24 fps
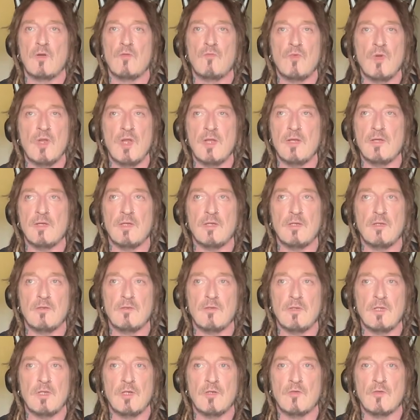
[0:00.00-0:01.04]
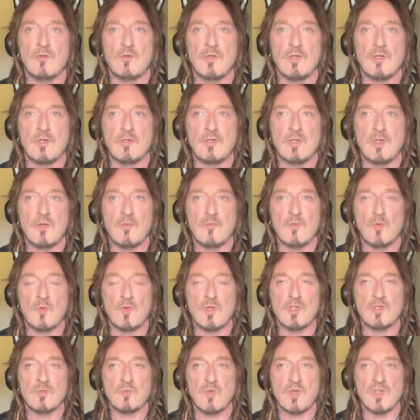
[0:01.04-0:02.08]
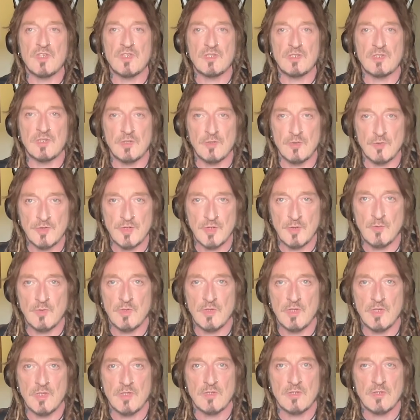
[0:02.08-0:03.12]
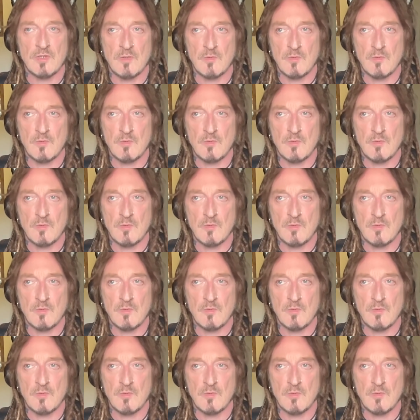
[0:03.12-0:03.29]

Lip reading: Really, that we're still doing this,